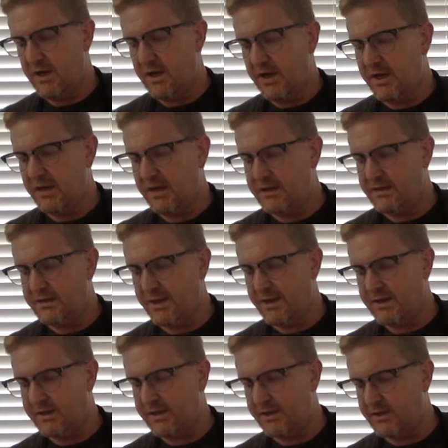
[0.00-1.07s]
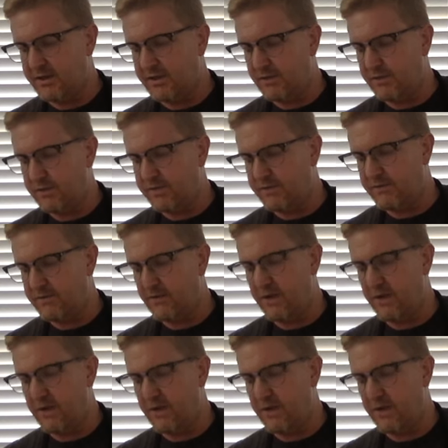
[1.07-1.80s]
uh, that, that you would have